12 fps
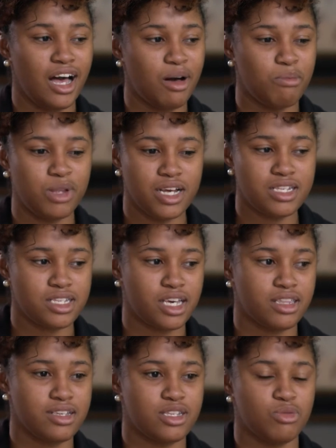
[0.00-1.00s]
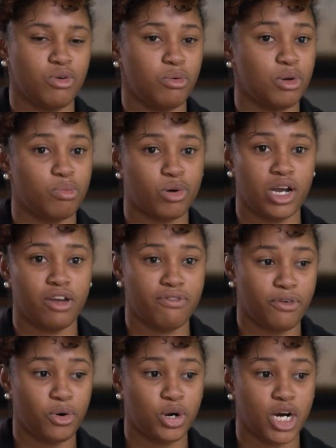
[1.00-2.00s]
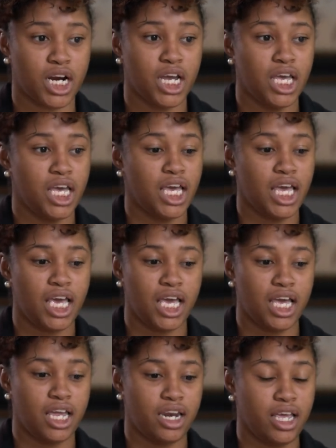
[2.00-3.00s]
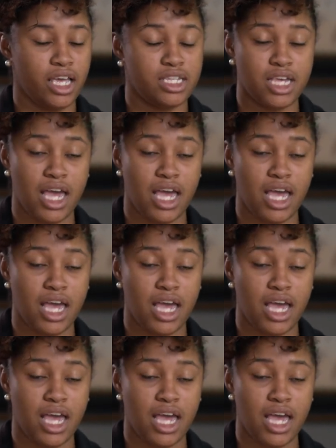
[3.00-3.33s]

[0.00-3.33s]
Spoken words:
a blessing. This is what we prayed for, and it's